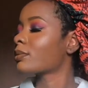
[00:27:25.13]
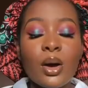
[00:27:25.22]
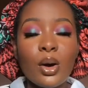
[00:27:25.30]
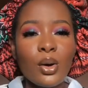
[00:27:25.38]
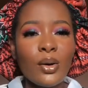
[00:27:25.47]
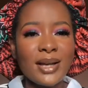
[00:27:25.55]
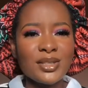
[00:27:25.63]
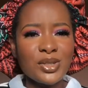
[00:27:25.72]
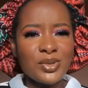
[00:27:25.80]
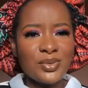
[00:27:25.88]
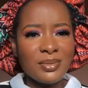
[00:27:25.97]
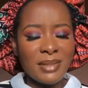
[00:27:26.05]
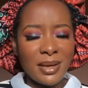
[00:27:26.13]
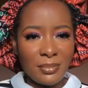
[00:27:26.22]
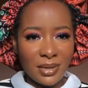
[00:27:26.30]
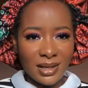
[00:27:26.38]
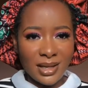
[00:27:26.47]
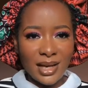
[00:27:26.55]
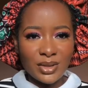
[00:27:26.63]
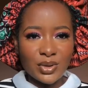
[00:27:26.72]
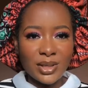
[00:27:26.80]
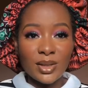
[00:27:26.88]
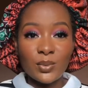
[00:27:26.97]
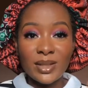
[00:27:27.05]
Oh, I just remembered,
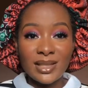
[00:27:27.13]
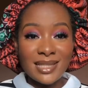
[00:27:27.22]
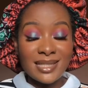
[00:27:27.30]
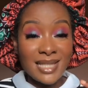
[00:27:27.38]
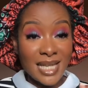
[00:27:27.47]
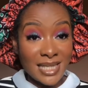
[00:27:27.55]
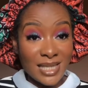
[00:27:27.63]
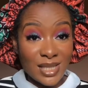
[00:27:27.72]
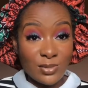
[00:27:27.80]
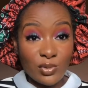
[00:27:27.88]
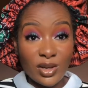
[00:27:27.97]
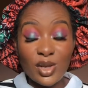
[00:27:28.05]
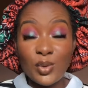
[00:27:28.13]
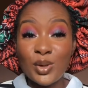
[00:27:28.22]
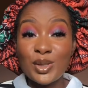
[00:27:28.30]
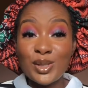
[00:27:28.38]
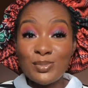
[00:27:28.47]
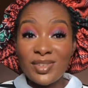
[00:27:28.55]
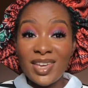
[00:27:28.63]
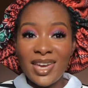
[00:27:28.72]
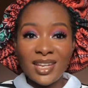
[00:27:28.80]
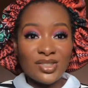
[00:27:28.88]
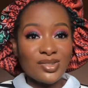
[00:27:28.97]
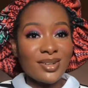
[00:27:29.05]
actually, with this setting spray, you want to be
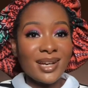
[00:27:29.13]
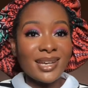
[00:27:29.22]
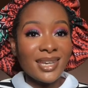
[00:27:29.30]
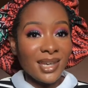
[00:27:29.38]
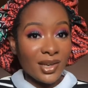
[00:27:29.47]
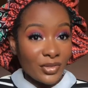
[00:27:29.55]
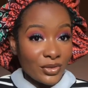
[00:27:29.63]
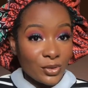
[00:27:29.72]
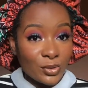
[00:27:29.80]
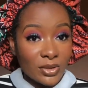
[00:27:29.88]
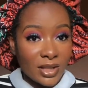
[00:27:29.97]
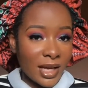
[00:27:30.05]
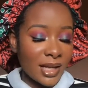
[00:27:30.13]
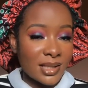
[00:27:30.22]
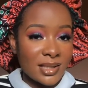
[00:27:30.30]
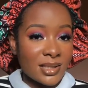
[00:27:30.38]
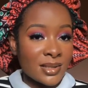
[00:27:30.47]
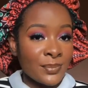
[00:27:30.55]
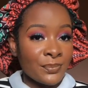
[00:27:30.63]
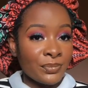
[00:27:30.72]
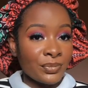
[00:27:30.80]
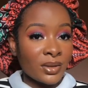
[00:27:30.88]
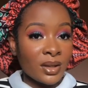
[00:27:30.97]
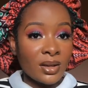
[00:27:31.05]
extra careful that
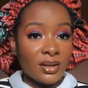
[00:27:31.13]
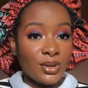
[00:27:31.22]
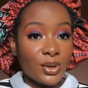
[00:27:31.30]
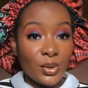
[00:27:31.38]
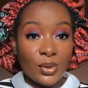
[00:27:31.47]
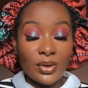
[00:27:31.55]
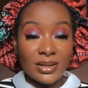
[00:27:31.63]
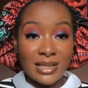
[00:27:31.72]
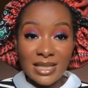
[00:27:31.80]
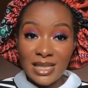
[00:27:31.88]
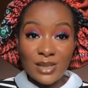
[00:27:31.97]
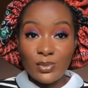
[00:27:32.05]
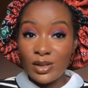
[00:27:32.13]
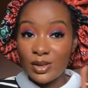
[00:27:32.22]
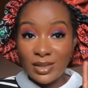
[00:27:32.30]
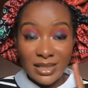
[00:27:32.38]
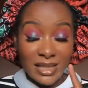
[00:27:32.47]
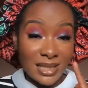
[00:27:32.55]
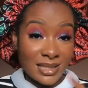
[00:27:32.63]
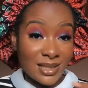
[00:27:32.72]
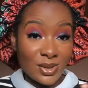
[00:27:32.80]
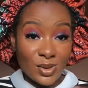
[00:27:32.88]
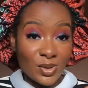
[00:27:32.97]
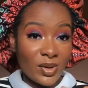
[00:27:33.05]
your setting spray doesn't get
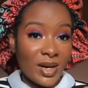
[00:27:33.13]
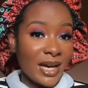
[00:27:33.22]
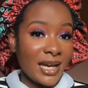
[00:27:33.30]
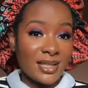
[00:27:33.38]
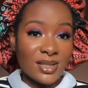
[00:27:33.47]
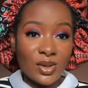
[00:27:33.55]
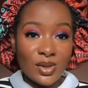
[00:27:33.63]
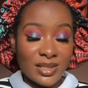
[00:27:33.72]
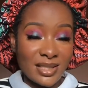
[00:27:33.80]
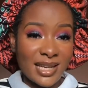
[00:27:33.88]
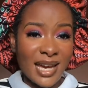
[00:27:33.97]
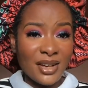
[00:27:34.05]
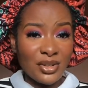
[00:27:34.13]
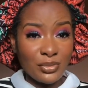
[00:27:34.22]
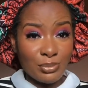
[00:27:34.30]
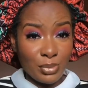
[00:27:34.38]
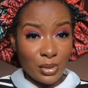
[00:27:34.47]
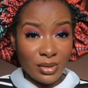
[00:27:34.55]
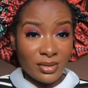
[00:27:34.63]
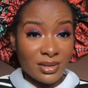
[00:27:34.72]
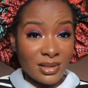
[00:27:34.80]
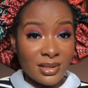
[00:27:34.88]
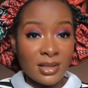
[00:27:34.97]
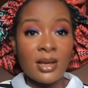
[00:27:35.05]
into your eyes because it kind of
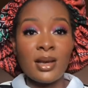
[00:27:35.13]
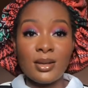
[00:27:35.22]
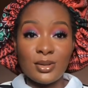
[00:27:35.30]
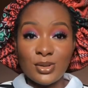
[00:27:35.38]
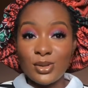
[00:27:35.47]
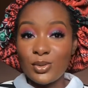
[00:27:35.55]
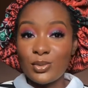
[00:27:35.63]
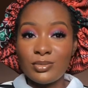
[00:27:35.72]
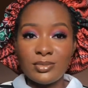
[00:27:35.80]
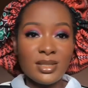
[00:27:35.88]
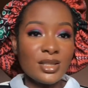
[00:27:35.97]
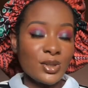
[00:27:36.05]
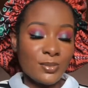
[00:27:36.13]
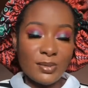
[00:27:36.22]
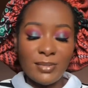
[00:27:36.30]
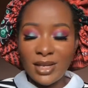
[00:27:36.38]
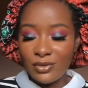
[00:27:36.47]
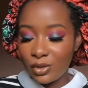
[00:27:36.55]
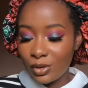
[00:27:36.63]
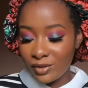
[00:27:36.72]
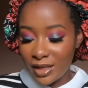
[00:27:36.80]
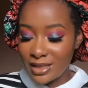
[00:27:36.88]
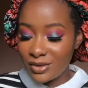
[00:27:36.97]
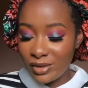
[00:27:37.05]
burns. So you need to be mindful of
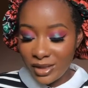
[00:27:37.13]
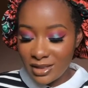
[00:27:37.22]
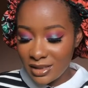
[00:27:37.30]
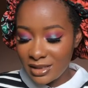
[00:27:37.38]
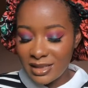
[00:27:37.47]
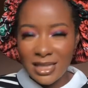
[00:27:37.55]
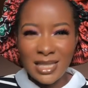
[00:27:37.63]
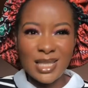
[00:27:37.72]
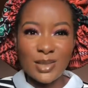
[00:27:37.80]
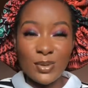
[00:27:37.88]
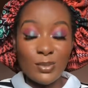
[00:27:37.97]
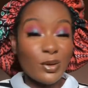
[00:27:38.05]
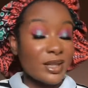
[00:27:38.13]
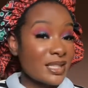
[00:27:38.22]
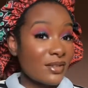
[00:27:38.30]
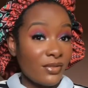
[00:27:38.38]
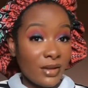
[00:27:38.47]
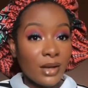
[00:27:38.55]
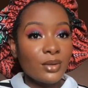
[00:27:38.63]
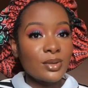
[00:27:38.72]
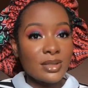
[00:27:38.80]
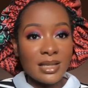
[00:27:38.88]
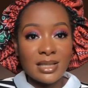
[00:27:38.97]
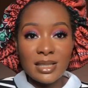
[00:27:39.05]
that if you're using this setting spray, but it's a very good
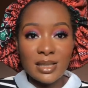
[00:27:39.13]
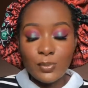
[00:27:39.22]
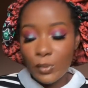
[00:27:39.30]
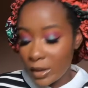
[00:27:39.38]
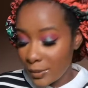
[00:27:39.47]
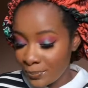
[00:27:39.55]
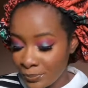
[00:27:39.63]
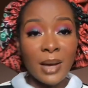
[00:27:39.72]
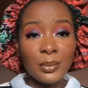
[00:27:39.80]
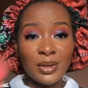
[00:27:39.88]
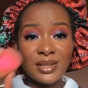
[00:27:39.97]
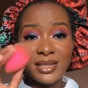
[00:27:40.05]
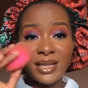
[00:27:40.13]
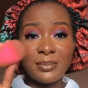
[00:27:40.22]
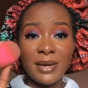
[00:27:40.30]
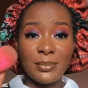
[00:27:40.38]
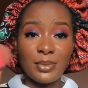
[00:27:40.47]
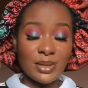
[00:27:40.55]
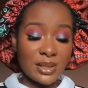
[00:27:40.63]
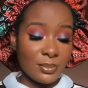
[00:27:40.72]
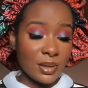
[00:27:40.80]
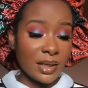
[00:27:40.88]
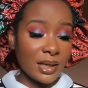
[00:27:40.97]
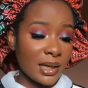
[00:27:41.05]
setting spray. I'm going to take my beauty
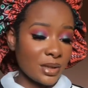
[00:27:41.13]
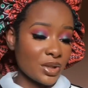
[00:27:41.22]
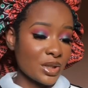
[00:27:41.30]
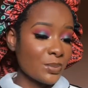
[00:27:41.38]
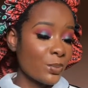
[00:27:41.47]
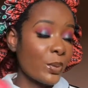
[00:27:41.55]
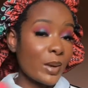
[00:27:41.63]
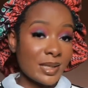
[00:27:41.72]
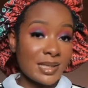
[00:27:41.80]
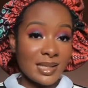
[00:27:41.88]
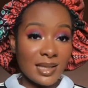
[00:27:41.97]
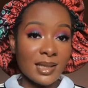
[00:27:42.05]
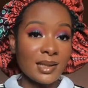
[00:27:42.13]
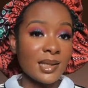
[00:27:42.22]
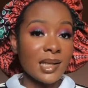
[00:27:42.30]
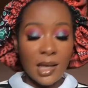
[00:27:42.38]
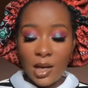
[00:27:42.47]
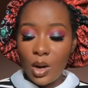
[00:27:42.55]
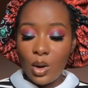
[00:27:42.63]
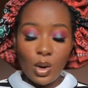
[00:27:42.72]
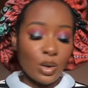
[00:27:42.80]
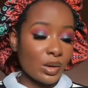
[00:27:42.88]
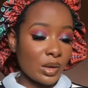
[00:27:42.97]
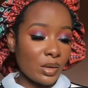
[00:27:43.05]
blender and just press in
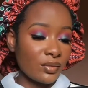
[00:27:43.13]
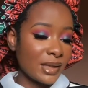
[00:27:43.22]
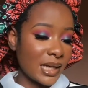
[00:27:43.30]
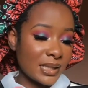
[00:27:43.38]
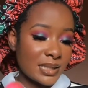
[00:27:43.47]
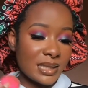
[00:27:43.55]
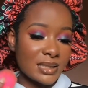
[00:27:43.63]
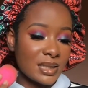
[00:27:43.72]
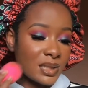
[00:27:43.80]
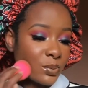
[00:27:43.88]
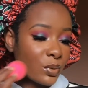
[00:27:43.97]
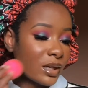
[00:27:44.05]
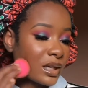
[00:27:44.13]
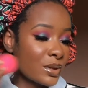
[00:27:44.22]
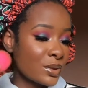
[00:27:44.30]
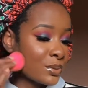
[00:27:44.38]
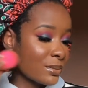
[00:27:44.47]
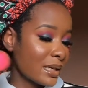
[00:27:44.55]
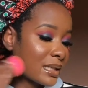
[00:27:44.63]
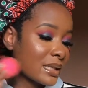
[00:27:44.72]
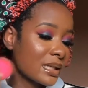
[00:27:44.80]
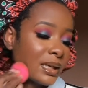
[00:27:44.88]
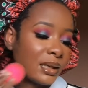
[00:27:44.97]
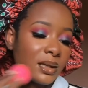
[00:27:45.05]
all of that setting spray into my
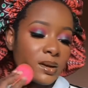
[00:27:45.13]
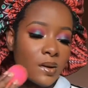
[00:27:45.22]
skin.